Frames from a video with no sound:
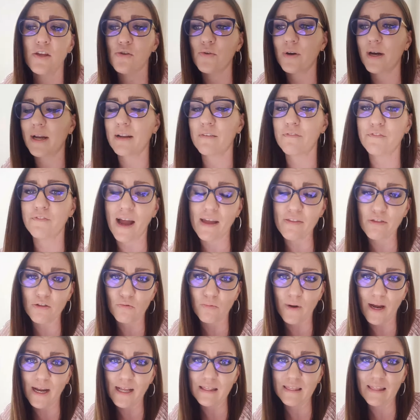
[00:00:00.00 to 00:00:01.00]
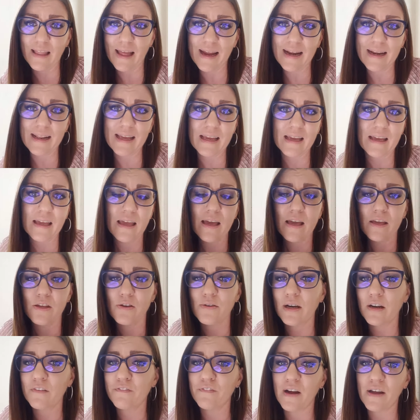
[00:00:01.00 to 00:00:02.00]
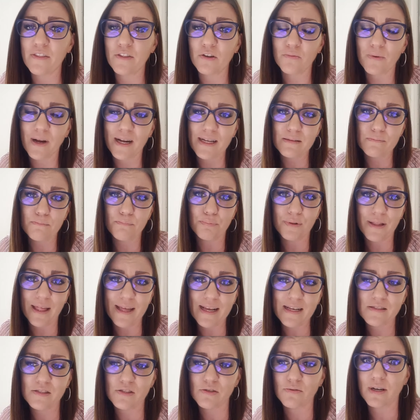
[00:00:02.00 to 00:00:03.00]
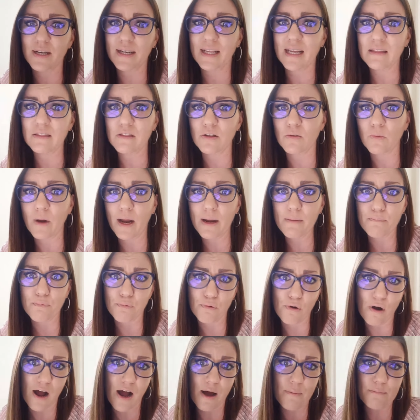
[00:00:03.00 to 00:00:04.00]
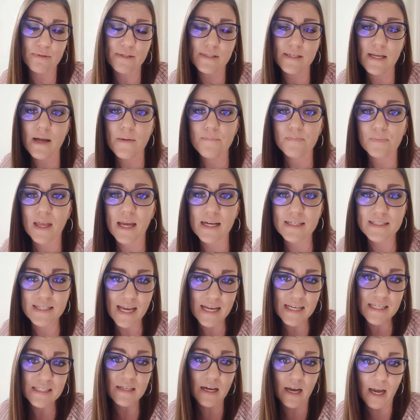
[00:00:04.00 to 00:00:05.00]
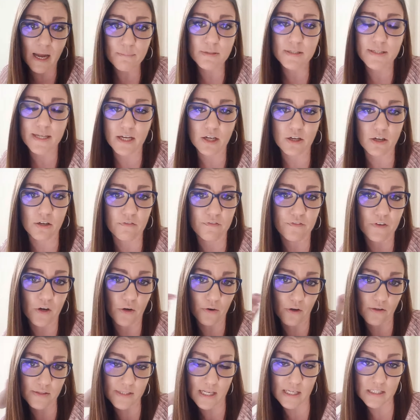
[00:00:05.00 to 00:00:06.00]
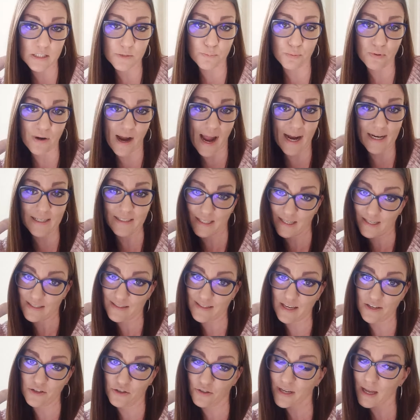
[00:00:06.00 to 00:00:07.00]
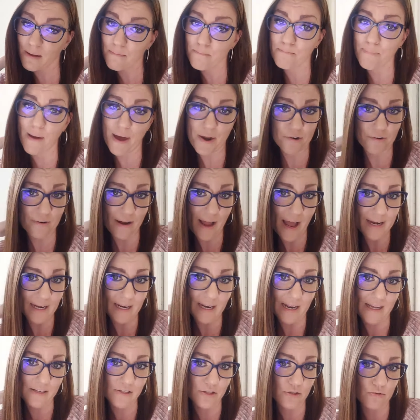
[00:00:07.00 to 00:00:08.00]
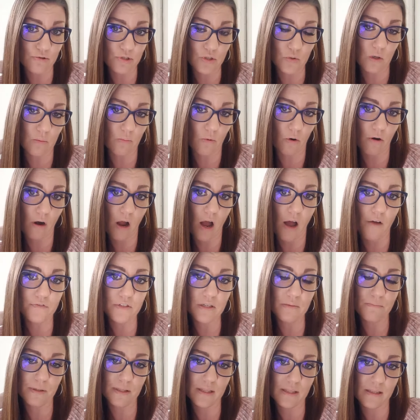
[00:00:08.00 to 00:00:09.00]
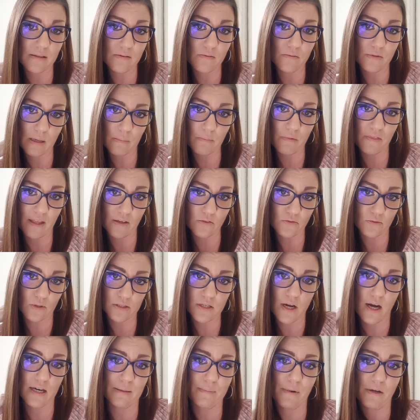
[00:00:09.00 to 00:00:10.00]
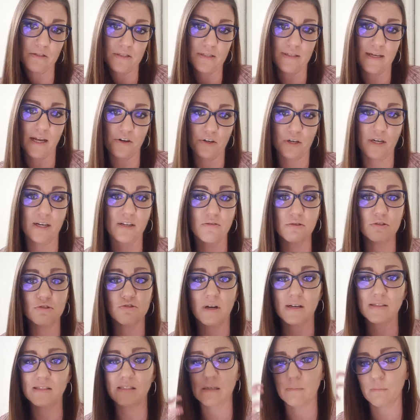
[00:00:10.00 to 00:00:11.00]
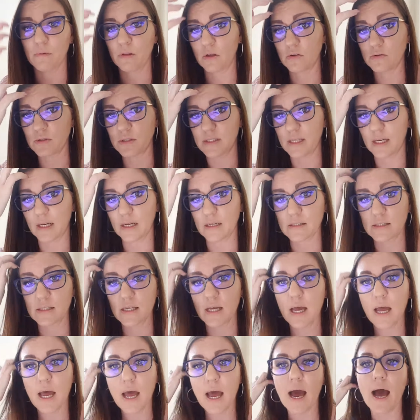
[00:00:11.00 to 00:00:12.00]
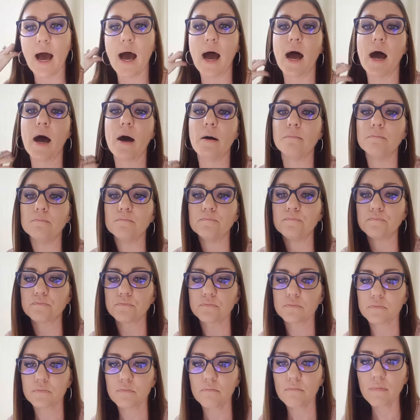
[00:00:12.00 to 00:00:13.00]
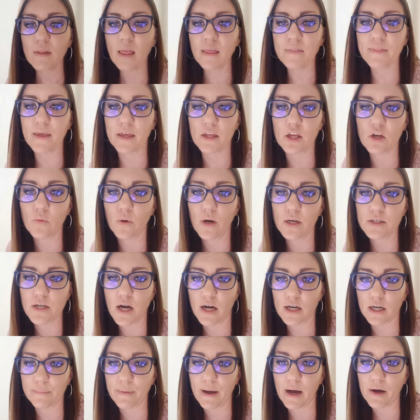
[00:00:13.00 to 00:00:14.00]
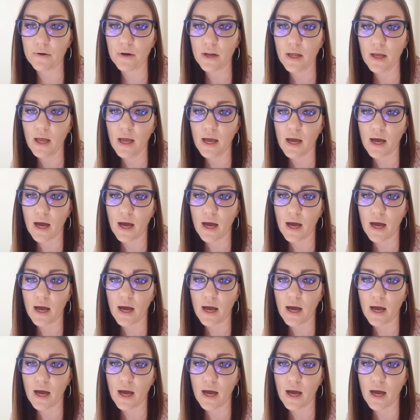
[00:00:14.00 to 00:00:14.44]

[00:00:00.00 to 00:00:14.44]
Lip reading: You got to find the right lighting. You got to find the right place. You got to get the right props. It takes time to take good photos, and it's practice, and you'll get better at it as you do it more often, but some of the things we're going to talk about tonight are going to address some of those things that you want to talk about.